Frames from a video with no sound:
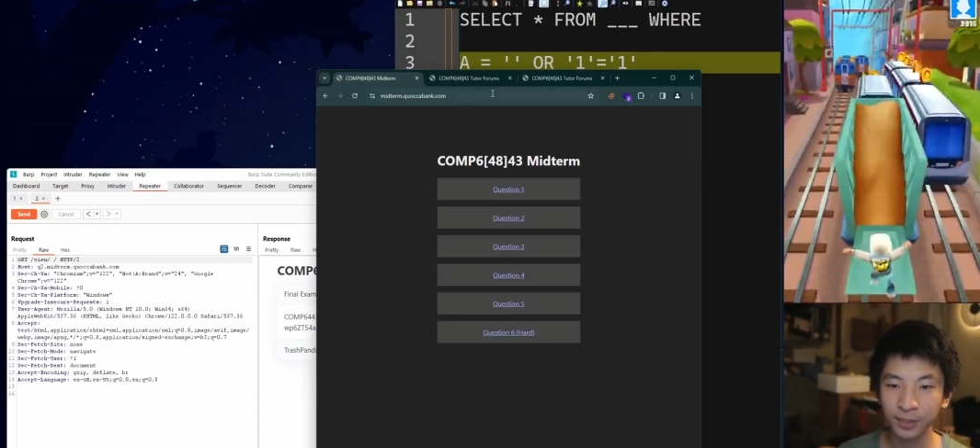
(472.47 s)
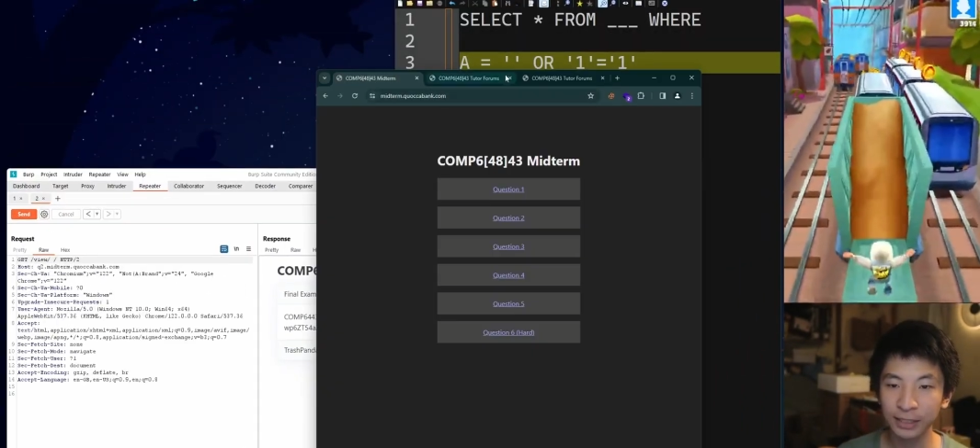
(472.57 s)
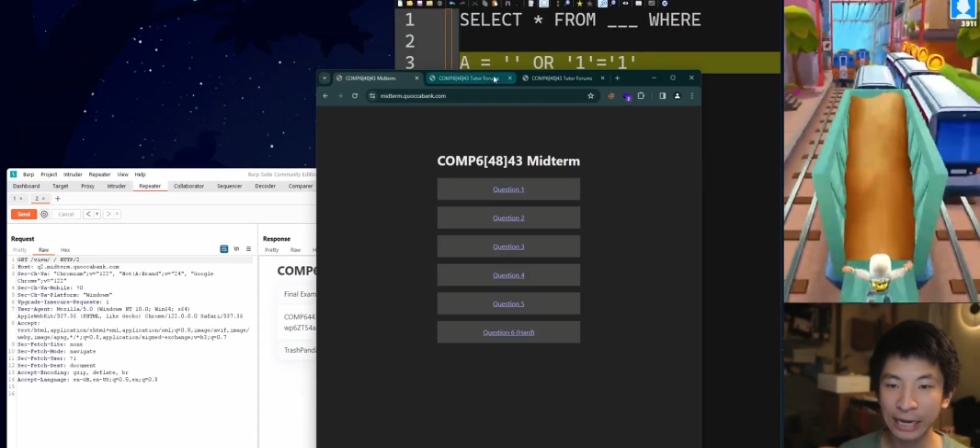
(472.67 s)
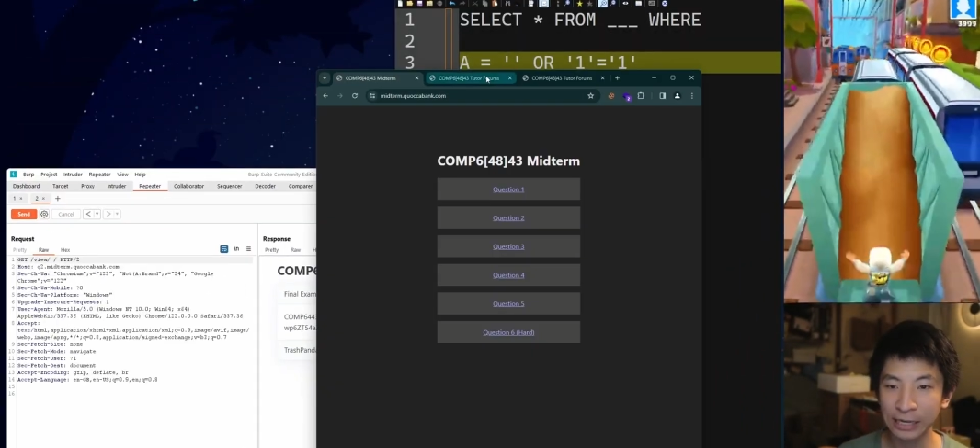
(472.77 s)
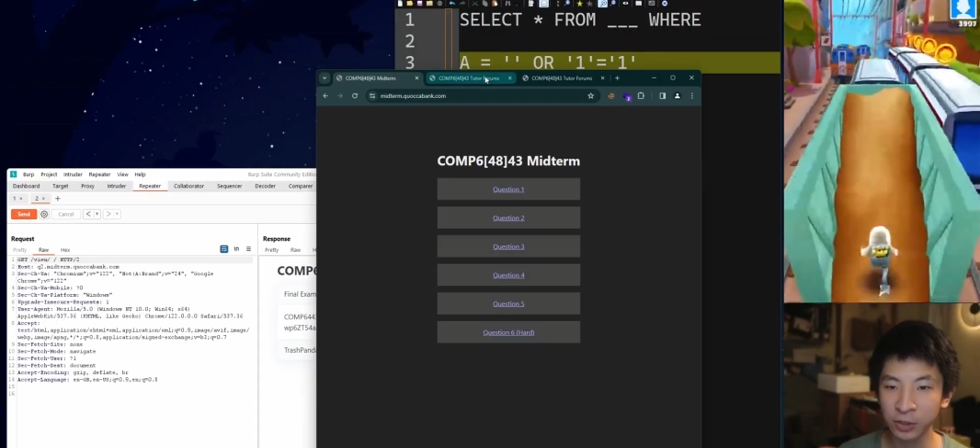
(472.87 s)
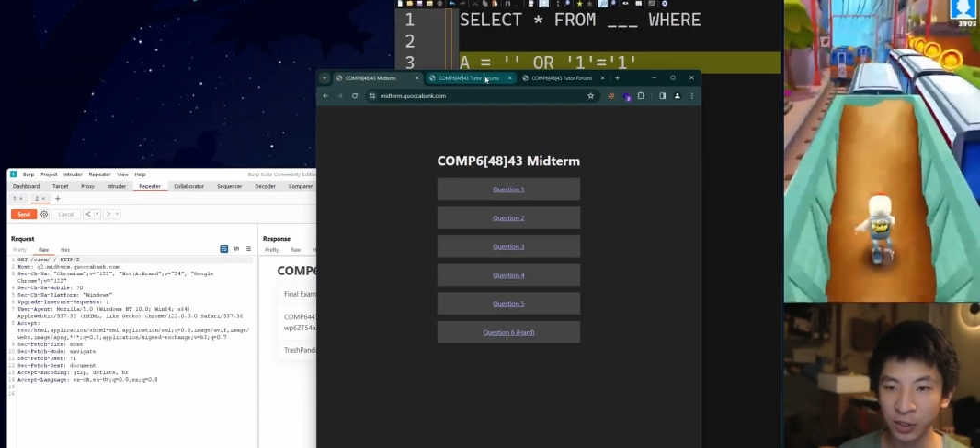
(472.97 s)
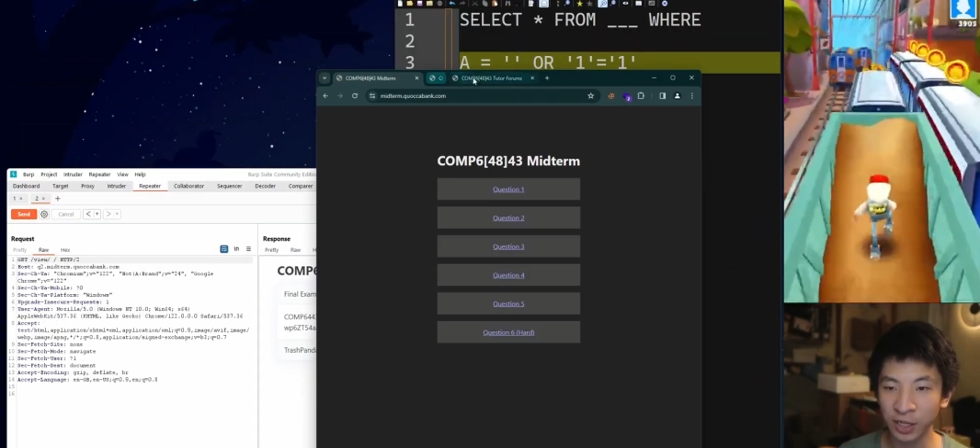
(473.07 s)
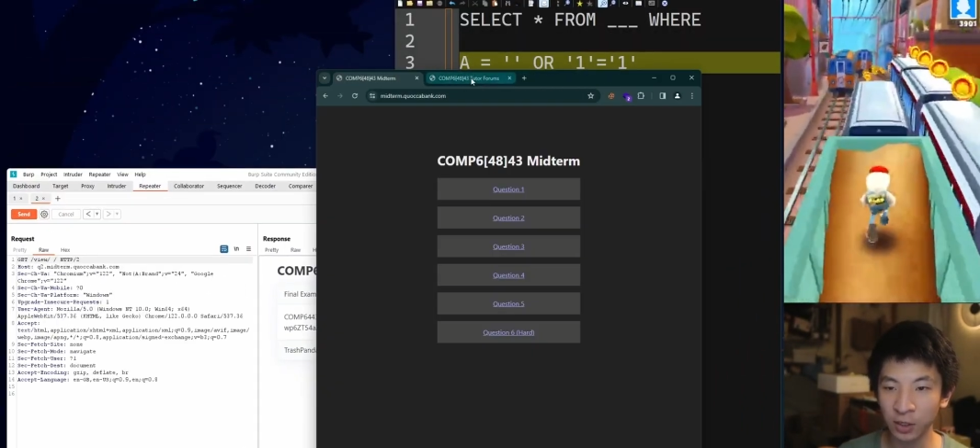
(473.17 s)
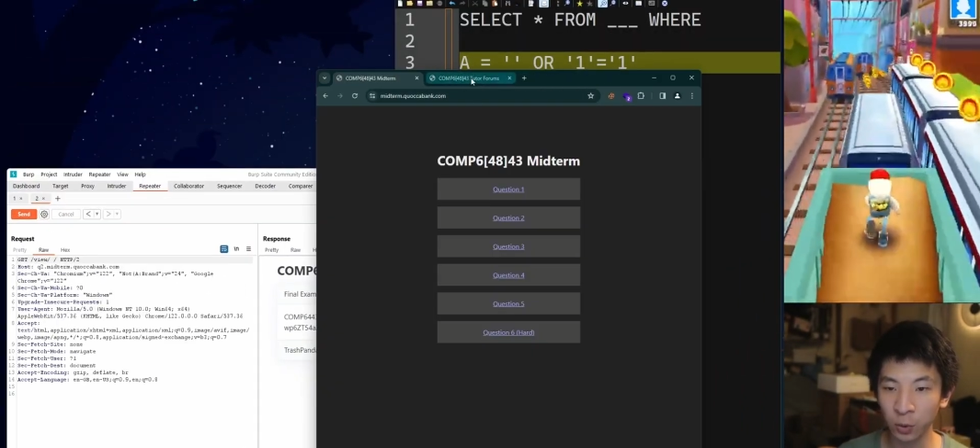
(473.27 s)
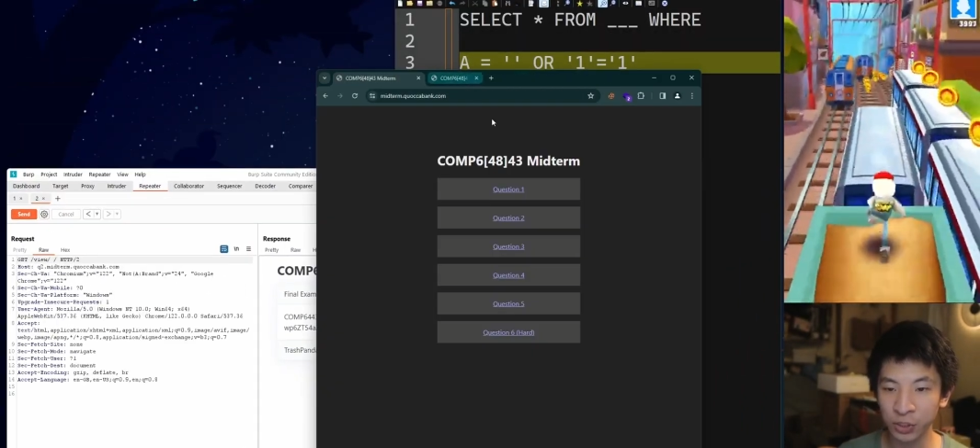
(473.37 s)
Now let's look
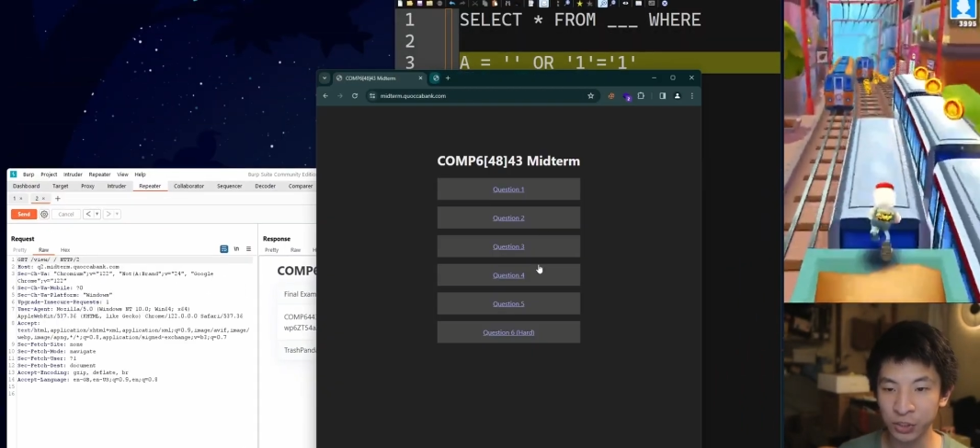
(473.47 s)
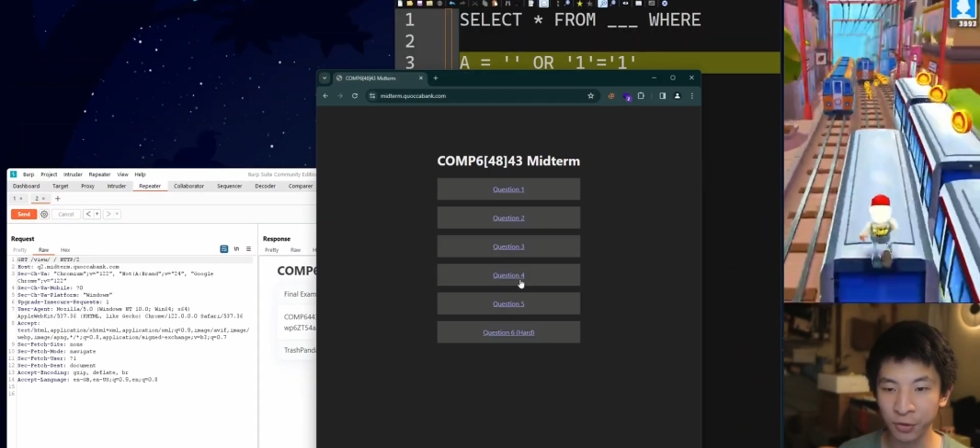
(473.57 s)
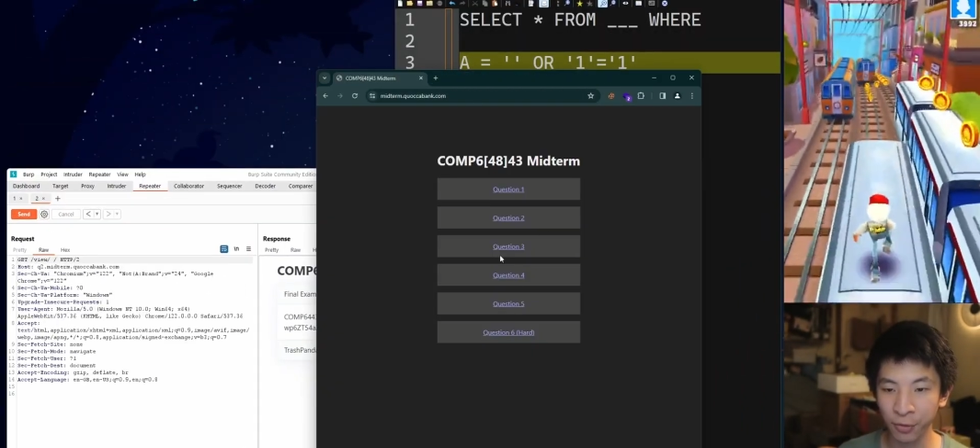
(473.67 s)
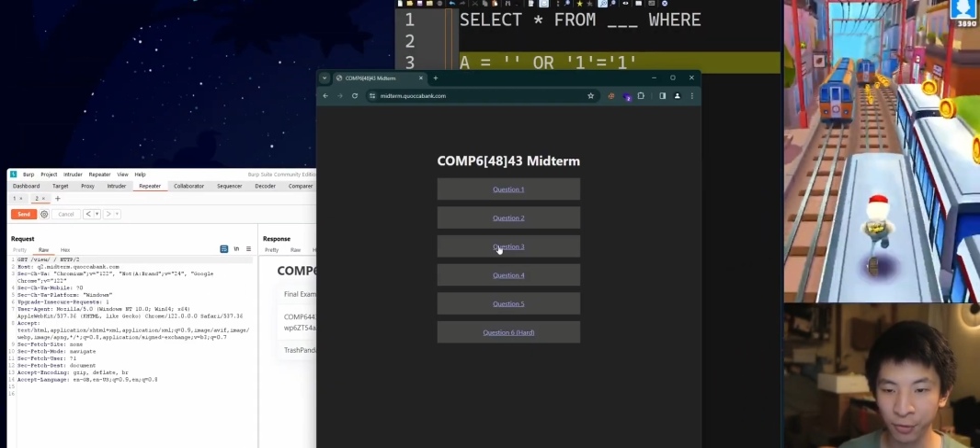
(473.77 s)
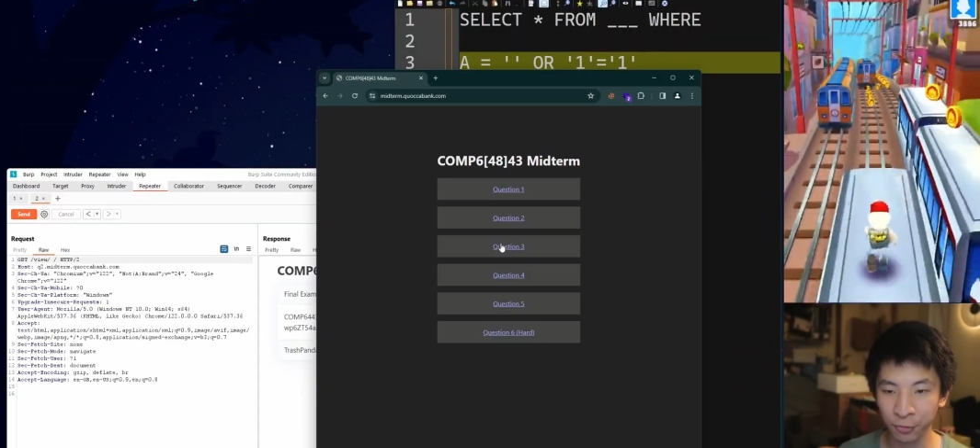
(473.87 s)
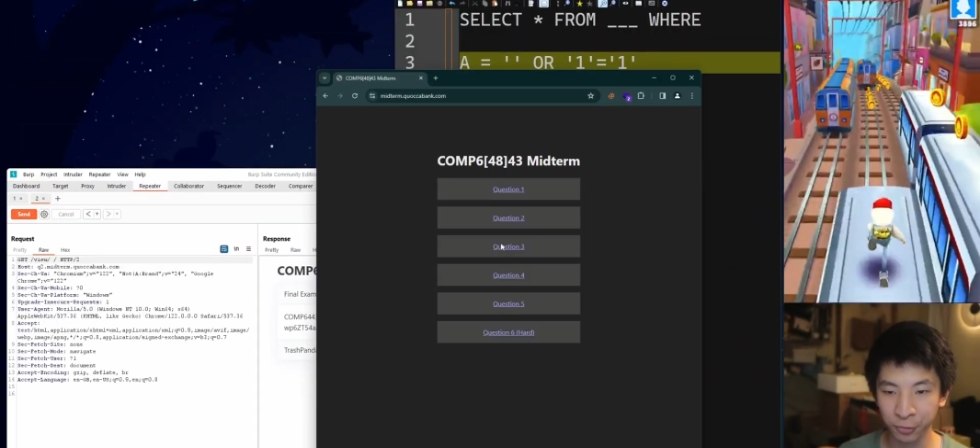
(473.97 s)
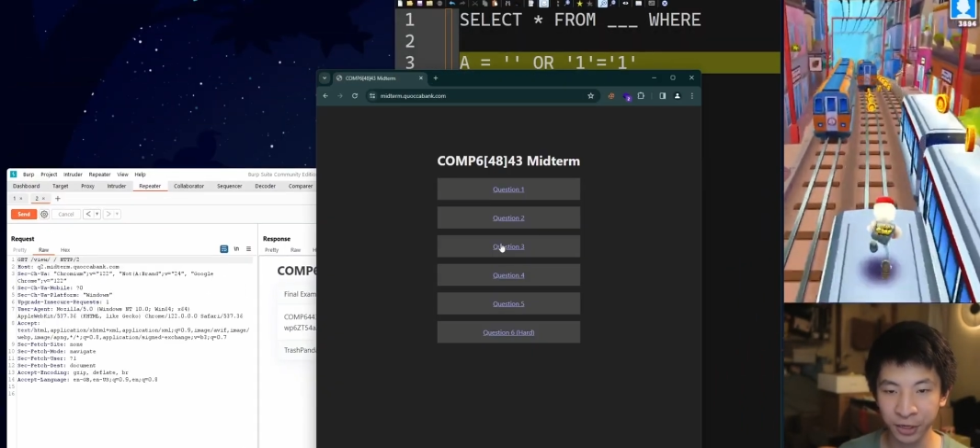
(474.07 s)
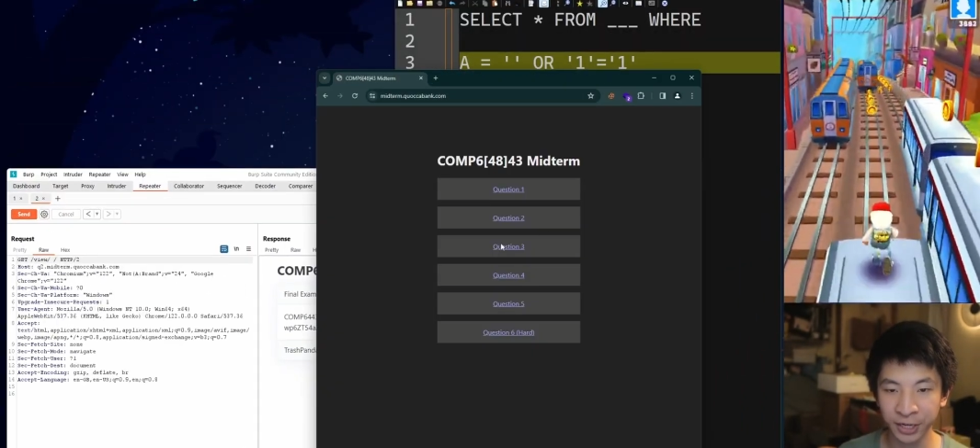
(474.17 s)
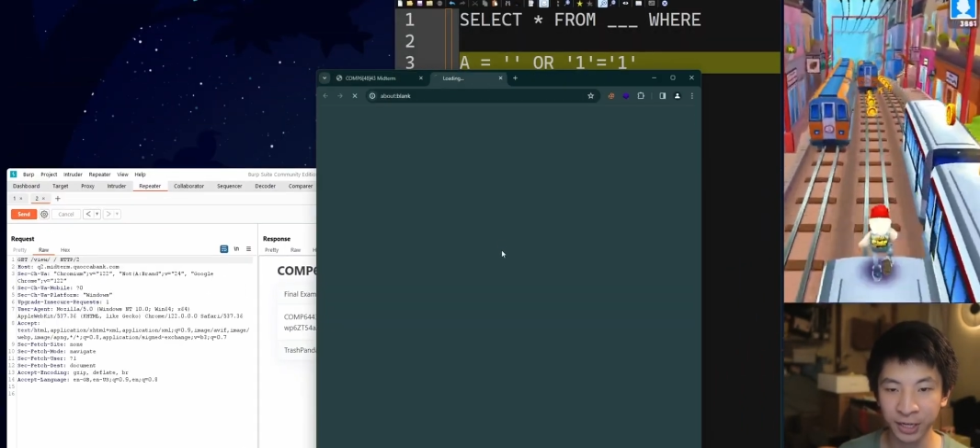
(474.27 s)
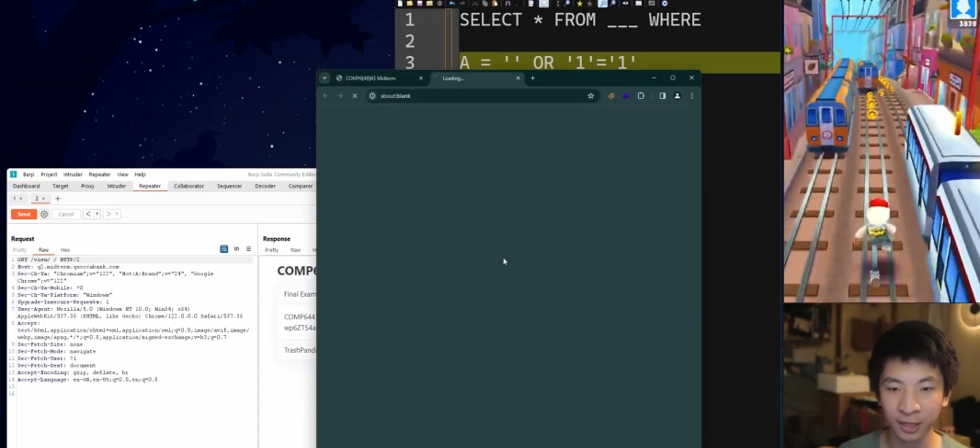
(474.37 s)
at question
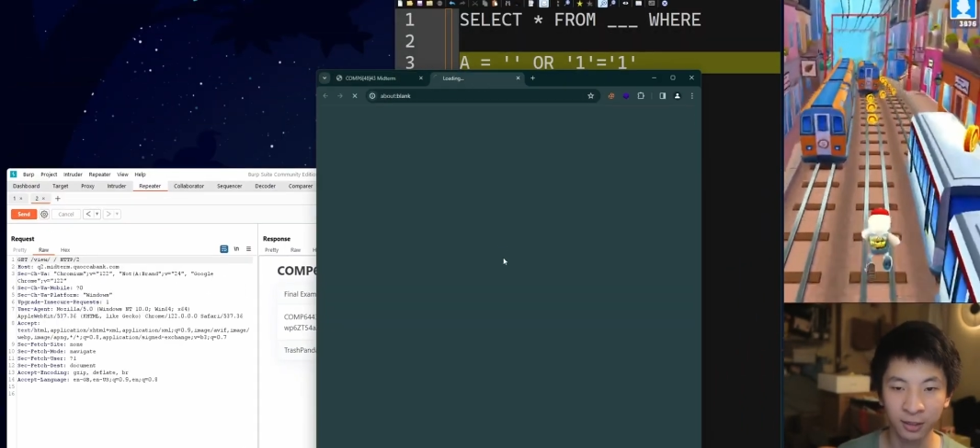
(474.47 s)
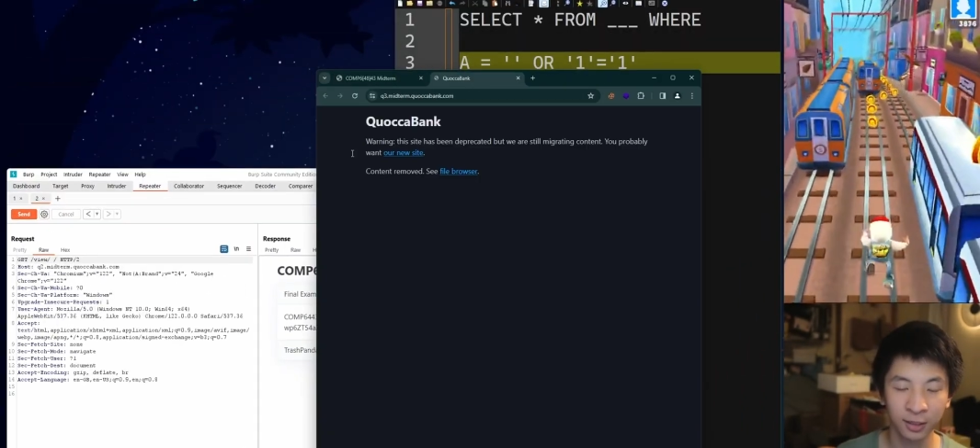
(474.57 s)
3.